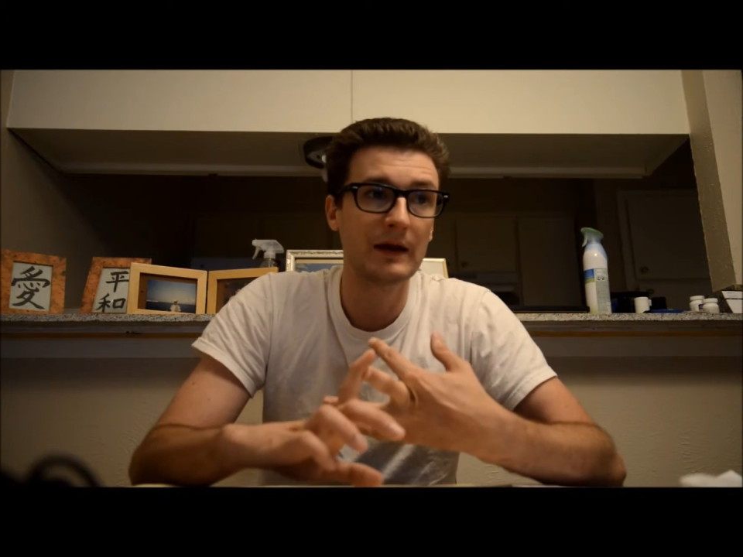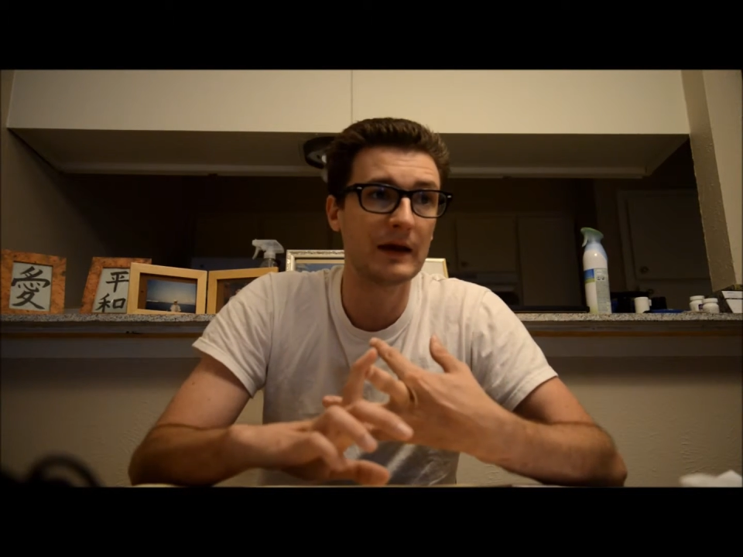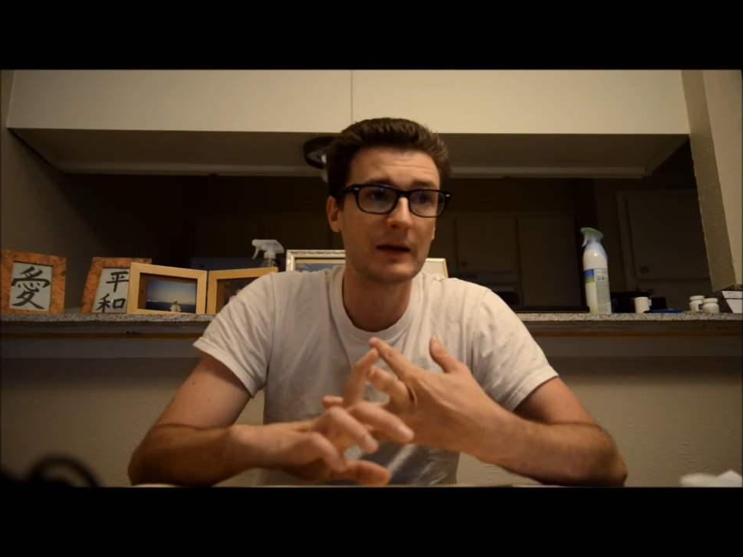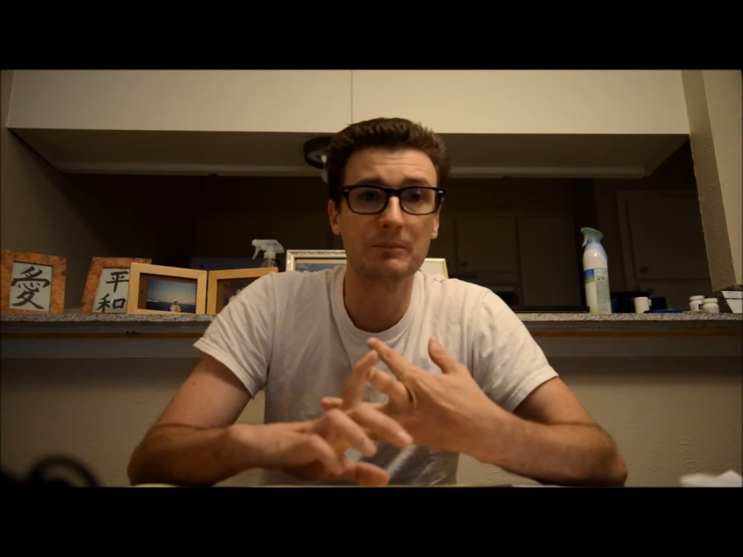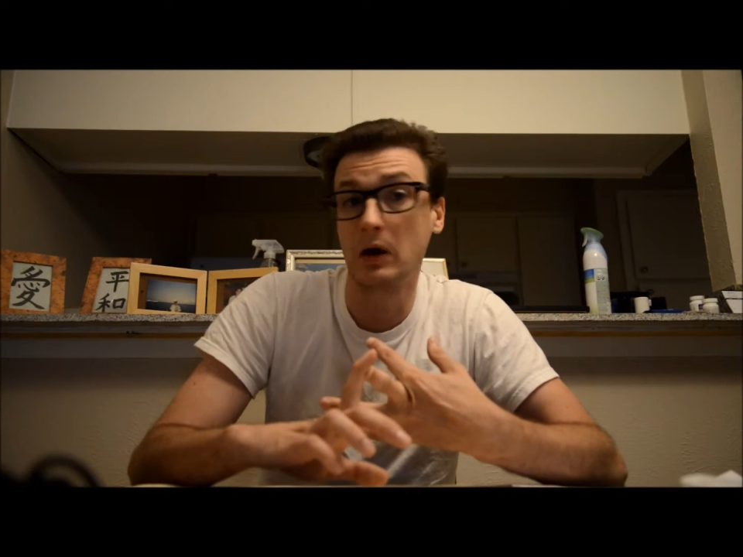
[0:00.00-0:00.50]

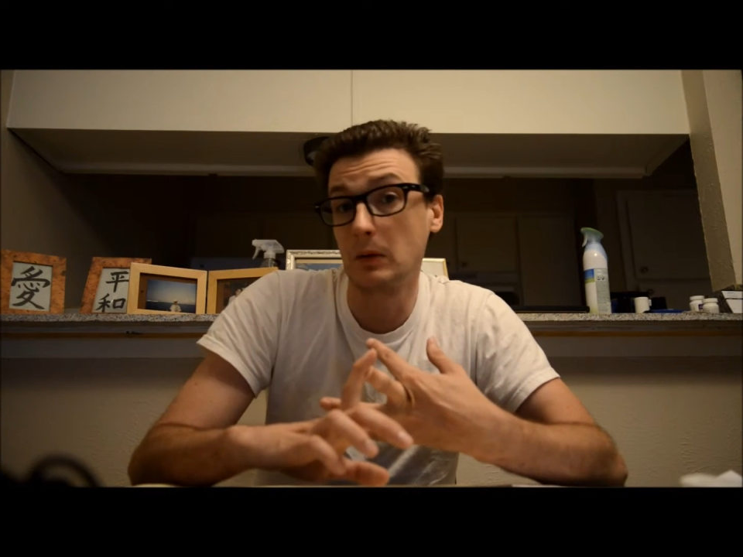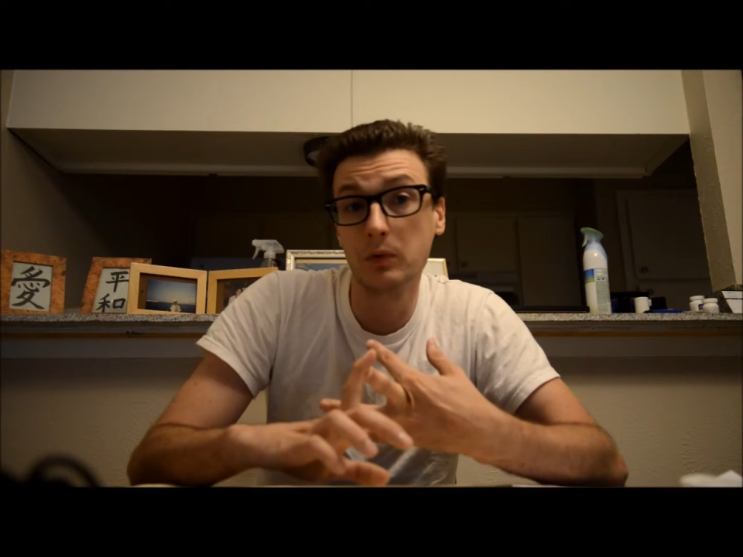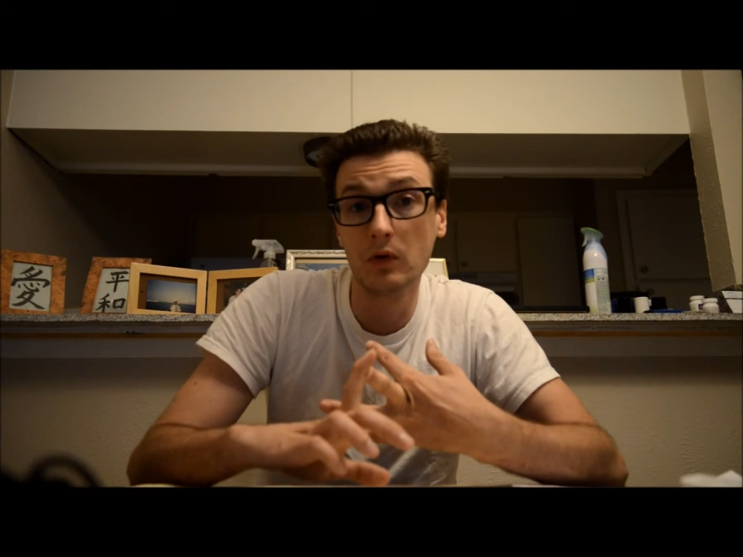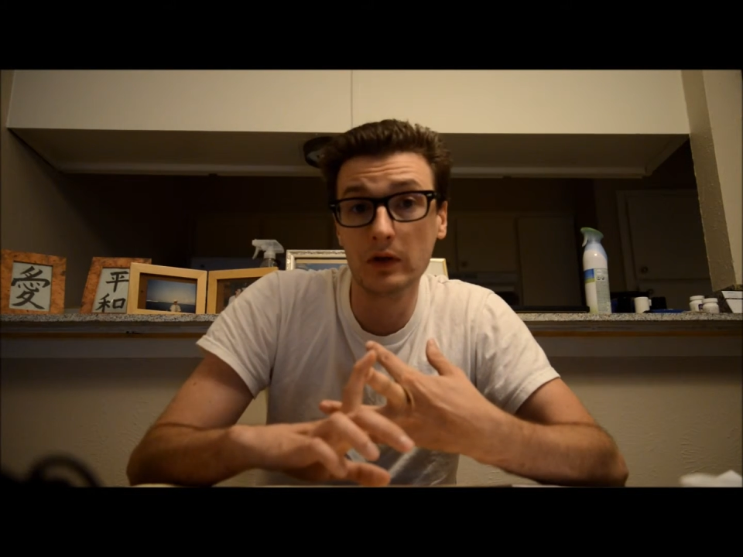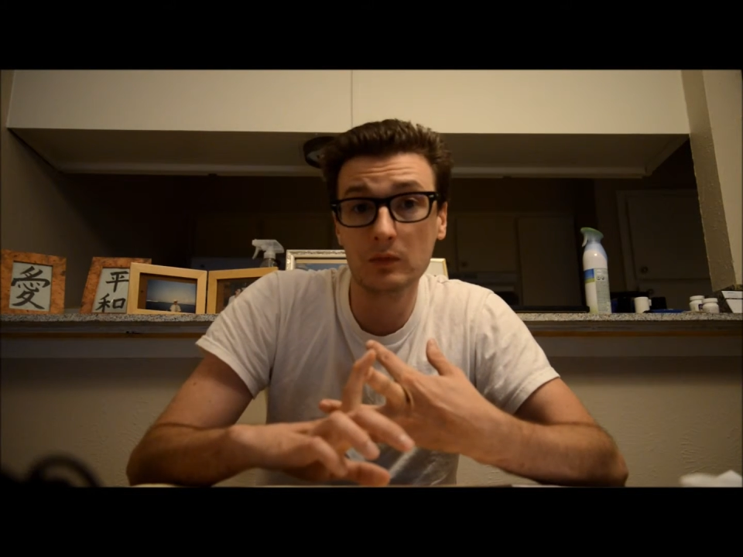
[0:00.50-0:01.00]
a
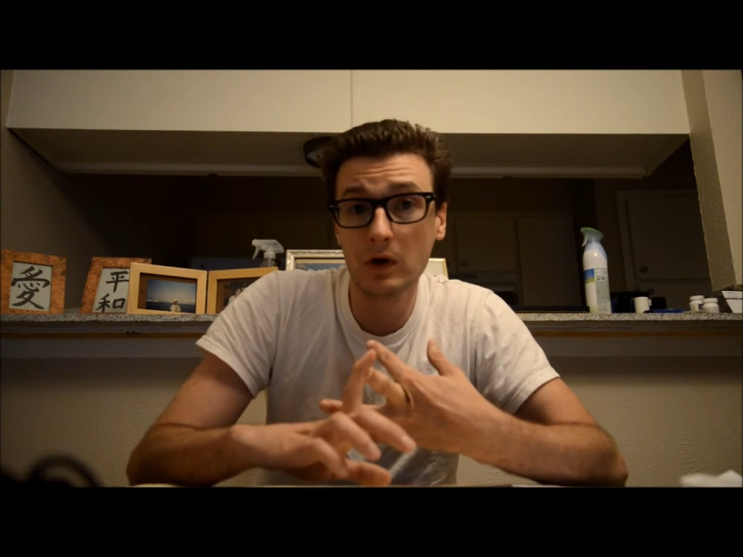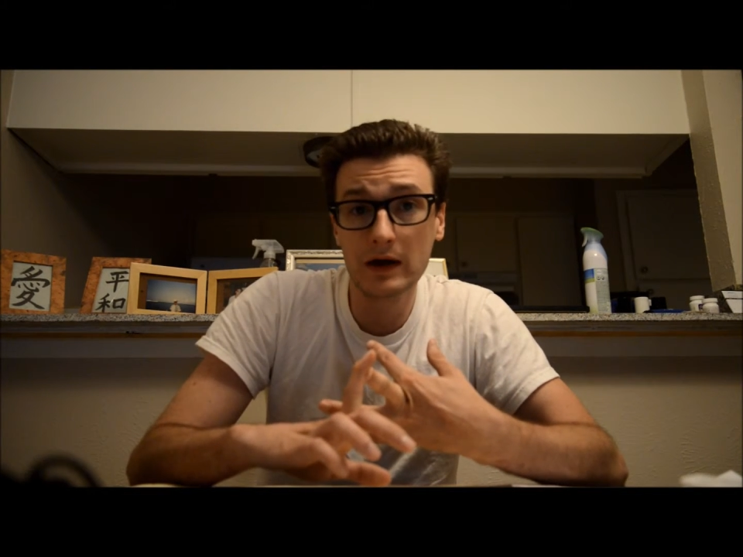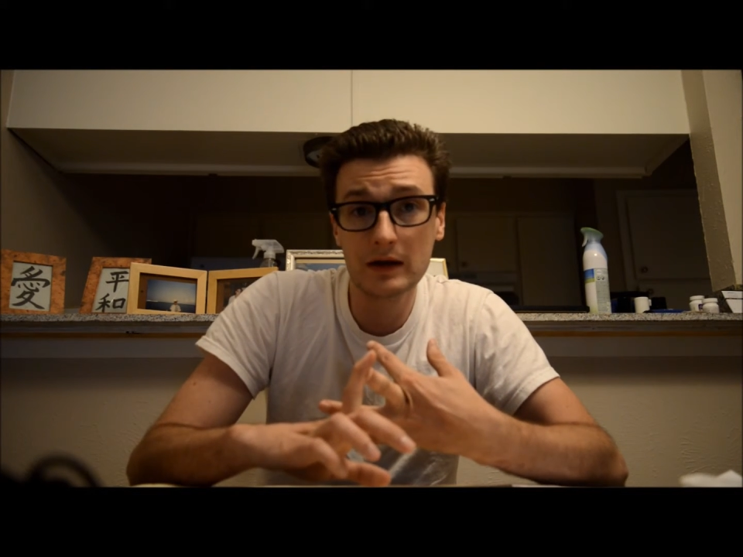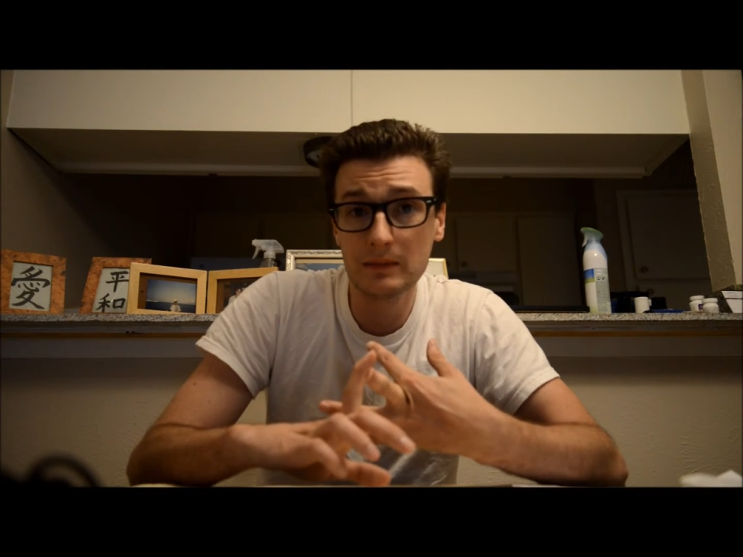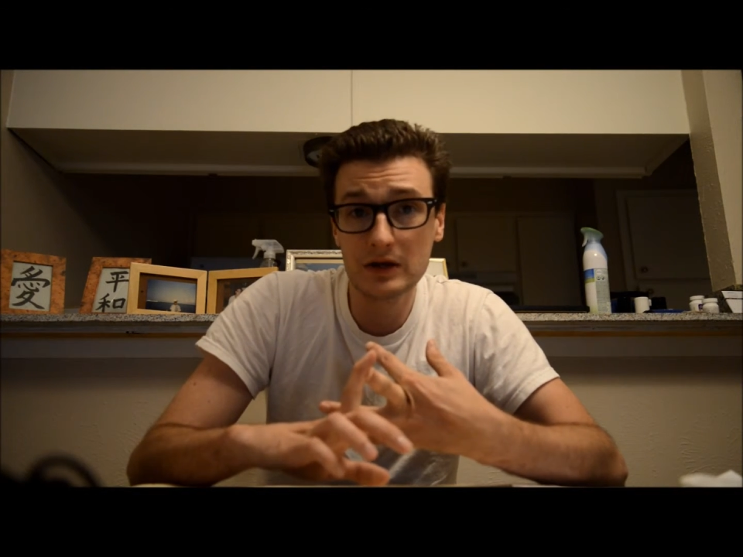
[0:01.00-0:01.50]
purple and
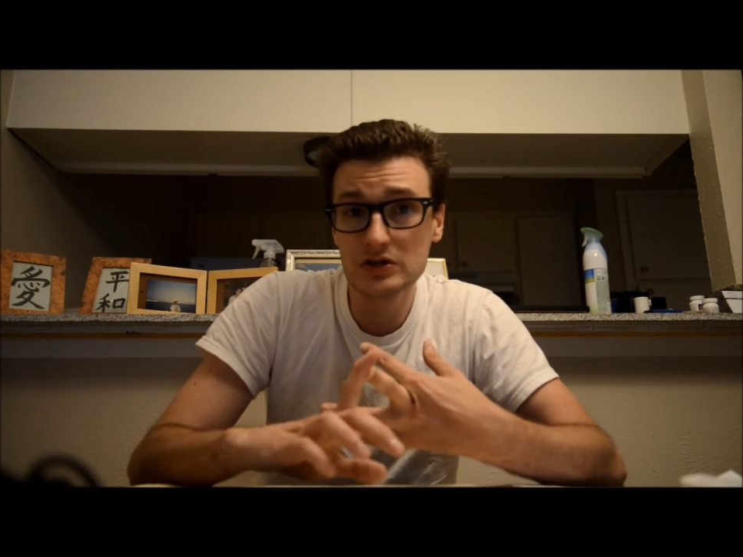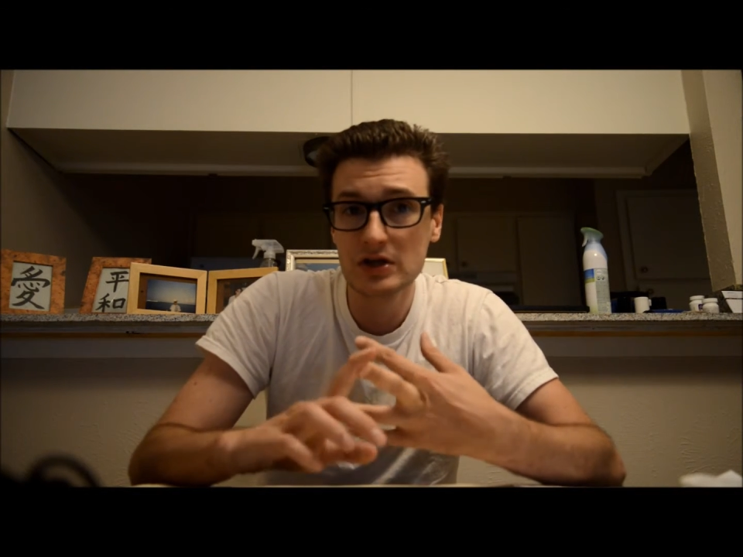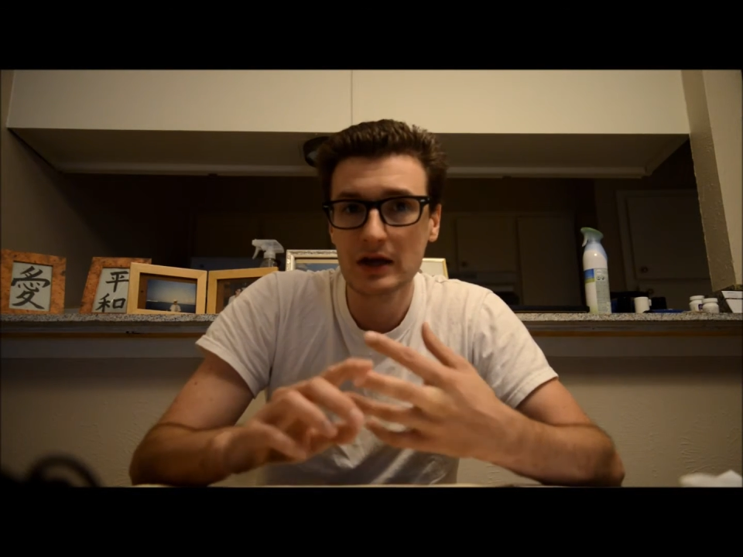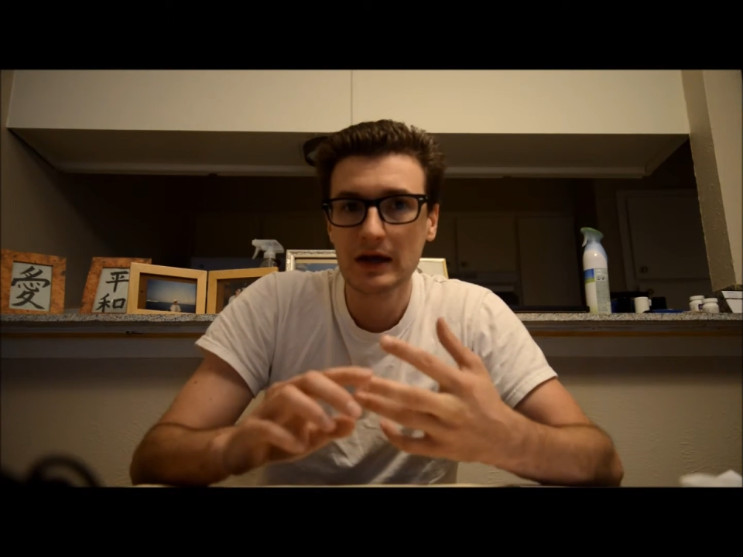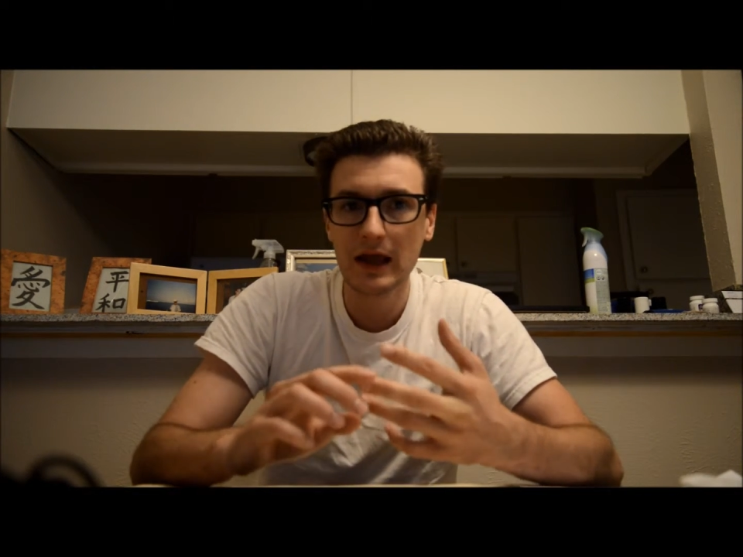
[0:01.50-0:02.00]
white image,